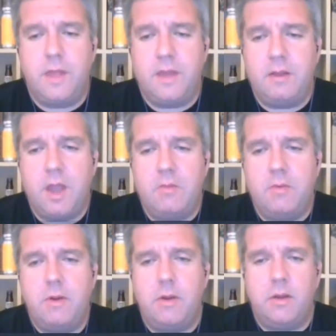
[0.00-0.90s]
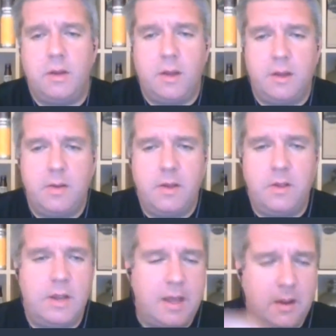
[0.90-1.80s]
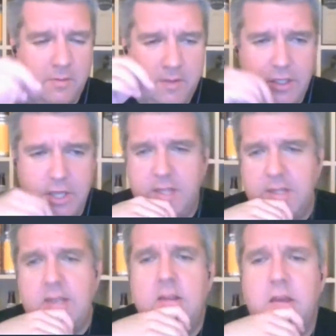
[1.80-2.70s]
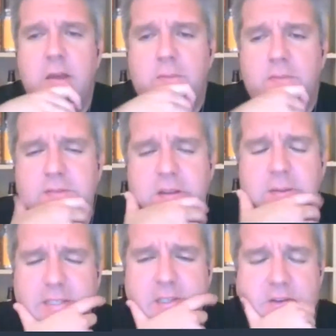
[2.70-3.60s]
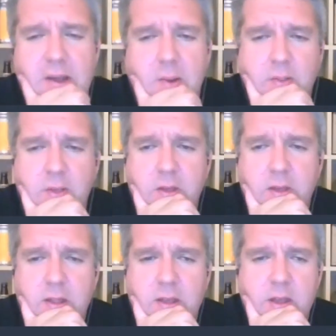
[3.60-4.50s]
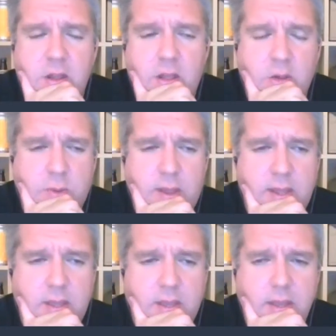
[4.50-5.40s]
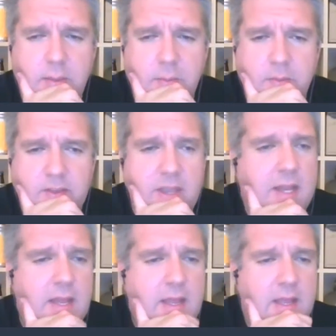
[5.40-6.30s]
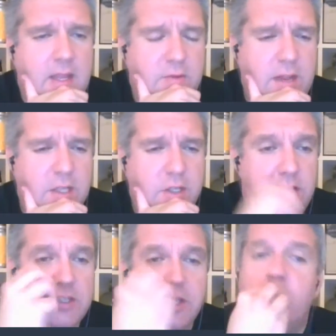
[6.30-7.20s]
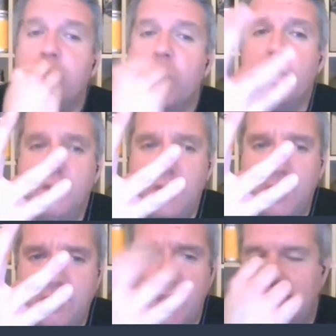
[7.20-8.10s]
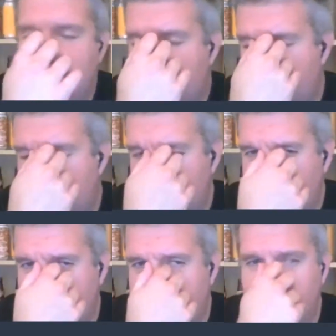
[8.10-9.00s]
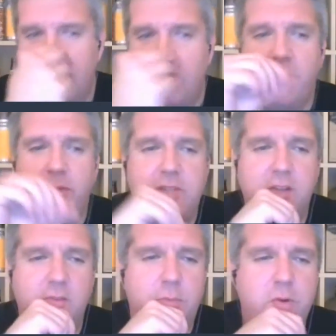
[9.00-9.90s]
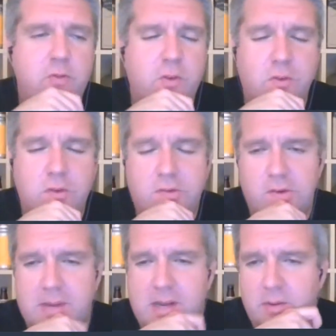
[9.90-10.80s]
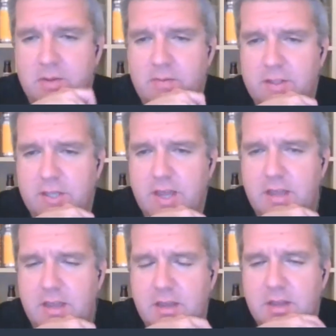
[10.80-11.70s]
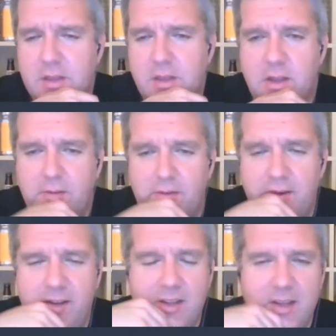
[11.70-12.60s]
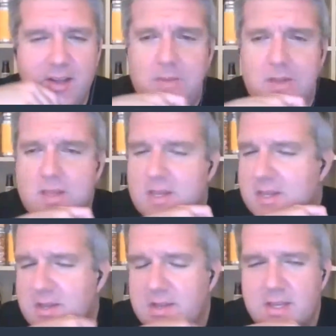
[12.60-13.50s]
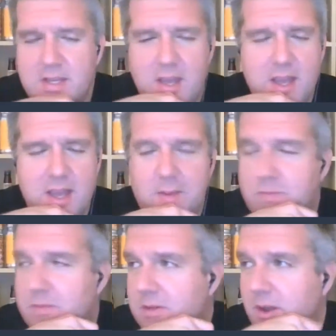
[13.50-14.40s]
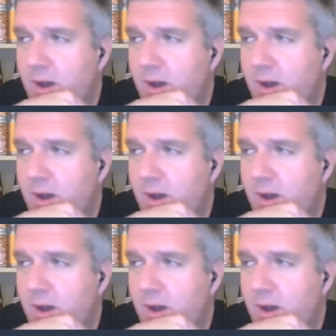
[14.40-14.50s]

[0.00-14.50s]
There you go. And our lovely Jake did um, send a message around uh, earlier this week um, saying he really enjoyed it. So, chef's kiss. That's the seal of approval from our lovely Jake over in um, um